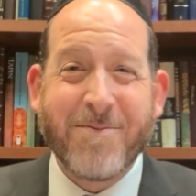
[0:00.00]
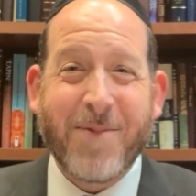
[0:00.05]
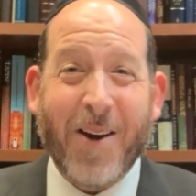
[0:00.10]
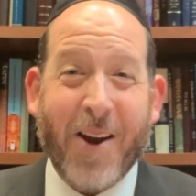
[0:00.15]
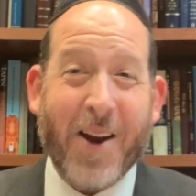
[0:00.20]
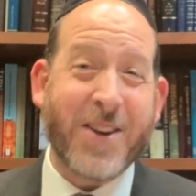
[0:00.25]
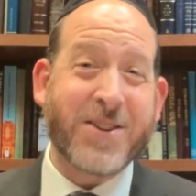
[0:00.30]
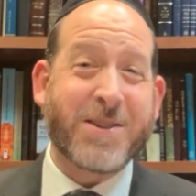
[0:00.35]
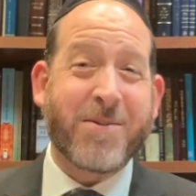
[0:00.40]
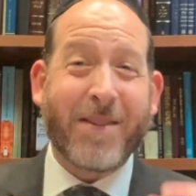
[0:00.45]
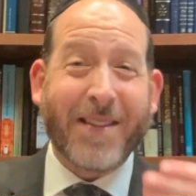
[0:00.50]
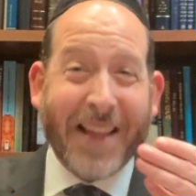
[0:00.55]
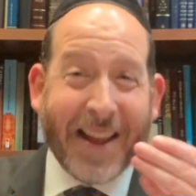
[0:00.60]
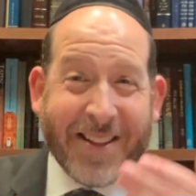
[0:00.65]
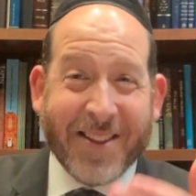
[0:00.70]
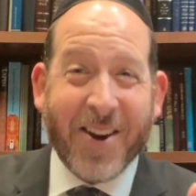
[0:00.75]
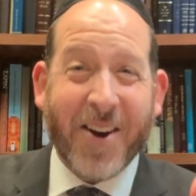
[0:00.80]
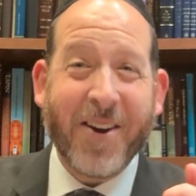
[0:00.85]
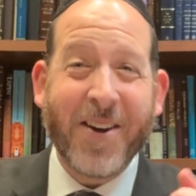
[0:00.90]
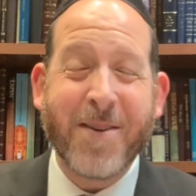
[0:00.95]
Baruch Hashem, I'd like
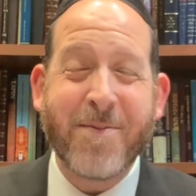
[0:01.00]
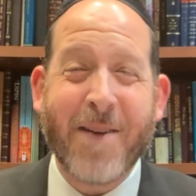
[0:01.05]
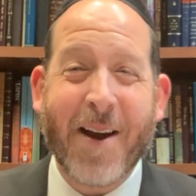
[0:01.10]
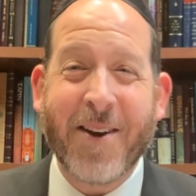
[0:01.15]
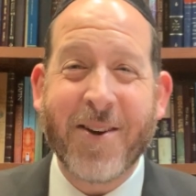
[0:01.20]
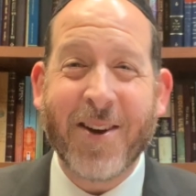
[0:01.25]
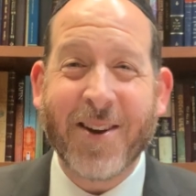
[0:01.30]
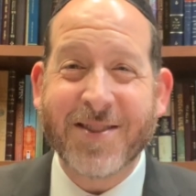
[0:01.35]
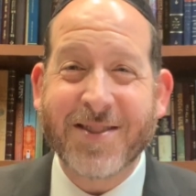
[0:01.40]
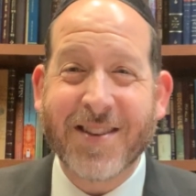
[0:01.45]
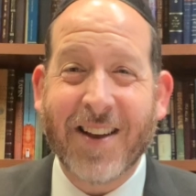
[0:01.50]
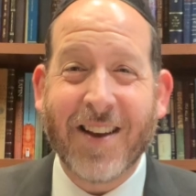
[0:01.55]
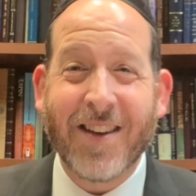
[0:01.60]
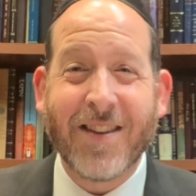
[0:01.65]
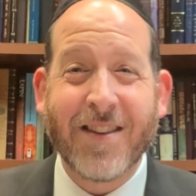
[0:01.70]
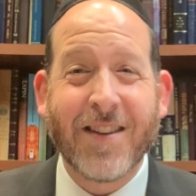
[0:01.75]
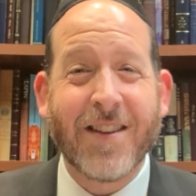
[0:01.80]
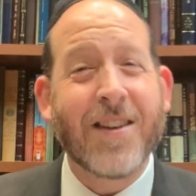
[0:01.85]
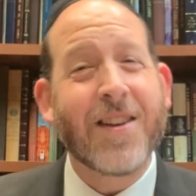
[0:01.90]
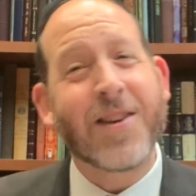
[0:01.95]
to earn a parnasa.
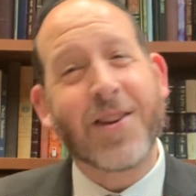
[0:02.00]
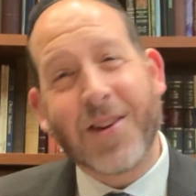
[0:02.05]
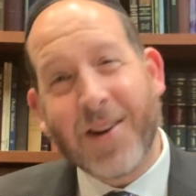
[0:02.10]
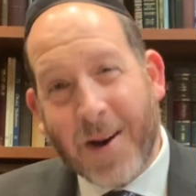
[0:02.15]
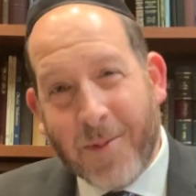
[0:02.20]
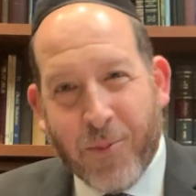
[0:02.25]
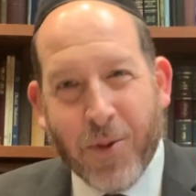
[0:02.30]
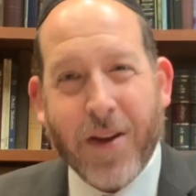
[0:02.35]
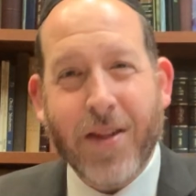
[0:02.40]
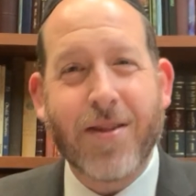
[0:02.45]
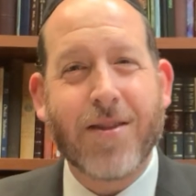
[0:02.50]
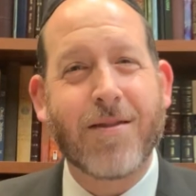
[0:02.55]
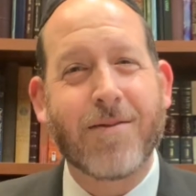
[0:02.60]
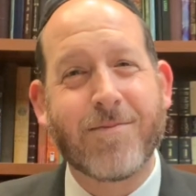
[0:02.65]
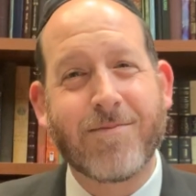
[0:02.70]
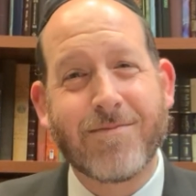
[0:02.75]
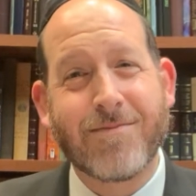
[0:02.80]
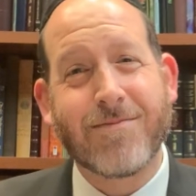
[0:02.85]
Come with.